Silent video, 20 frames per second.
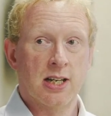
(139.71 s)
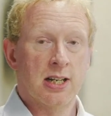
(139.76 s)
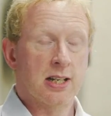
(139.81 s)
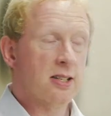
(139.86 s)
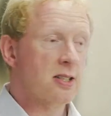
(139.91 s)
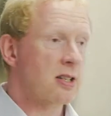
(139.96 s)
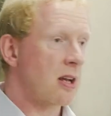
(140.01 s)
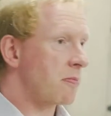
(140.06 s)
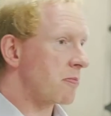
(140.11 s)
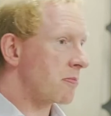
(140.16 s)

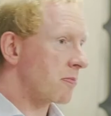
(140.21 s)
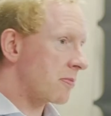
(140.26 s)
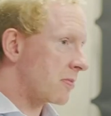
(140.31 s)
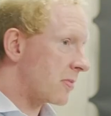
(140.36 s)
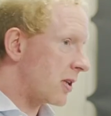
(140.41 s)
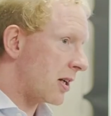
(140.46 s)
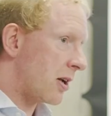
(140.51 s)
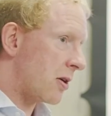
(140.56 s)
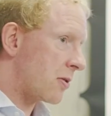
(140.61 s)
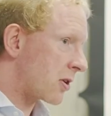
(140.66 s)
Some
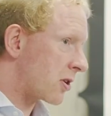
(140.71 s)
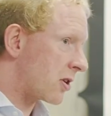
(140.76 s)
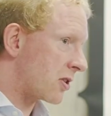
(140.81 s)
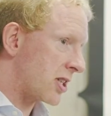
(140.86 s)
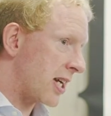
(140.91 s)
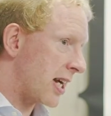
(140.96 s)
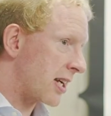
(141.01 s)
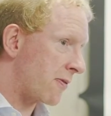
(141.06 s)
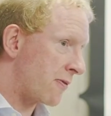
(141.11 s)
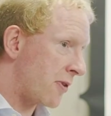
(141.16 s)
could
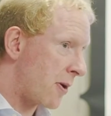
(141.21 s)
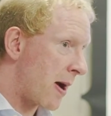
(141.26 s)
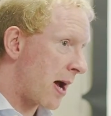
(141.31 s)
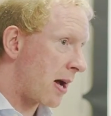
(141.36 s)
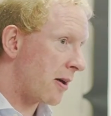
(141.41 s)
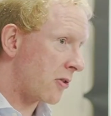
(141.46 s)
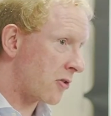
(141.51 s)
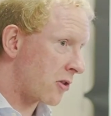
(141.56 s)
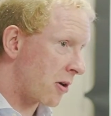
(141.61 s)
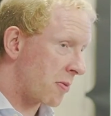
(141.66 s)
take a few
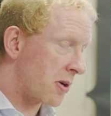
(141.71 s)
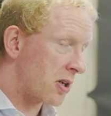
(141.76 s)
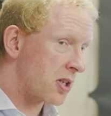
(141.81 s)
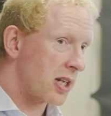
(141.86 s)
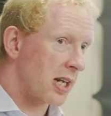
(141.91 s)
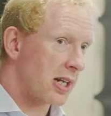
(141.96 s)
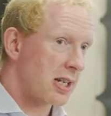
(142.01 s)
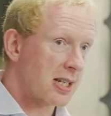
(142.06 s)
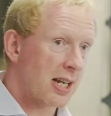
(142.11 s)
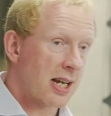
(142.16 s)
hours, some could
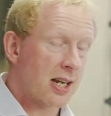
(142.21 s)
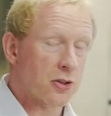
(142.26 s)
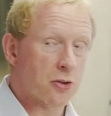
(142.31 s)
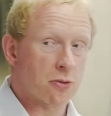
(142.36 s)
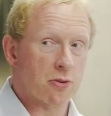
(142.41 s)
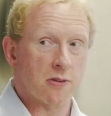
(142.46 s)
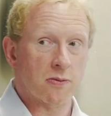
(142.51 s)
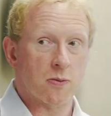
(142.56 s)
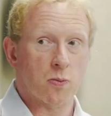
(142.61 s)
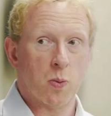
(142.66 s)
take days
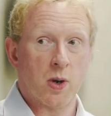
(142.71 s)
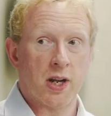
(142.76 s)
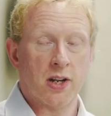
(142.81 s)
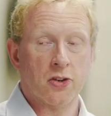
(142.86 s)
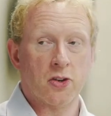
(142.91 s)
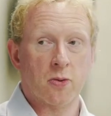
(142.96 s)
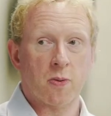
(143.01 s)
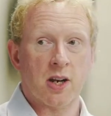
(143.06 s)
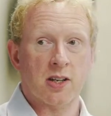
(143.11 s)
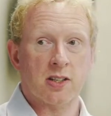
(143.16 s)
or even
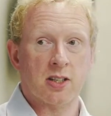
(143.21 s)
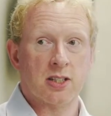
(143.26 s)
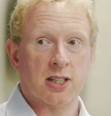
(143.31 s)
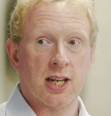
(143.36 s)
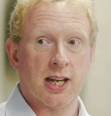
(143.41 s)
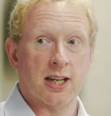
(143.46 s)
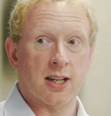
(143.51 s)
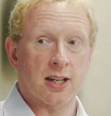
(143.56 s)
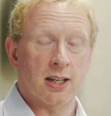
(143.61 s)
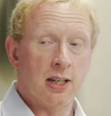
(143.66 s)
weeks to
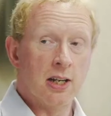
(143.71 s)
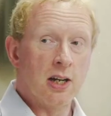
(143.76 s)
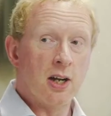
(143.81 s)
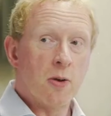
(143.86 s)
undertake.